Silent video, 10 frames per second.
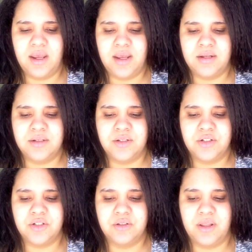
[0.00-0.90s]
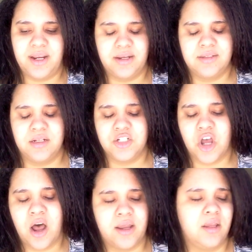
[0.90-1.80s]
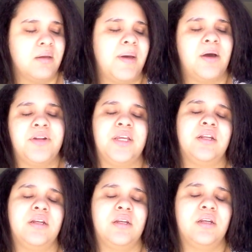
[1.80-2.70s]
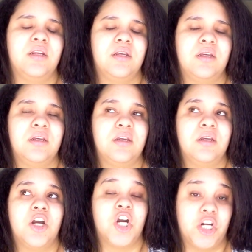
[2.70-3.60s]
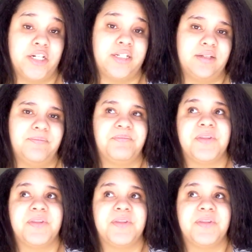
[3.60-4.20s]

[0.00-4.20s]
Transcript: And like I said, talking about it hurt.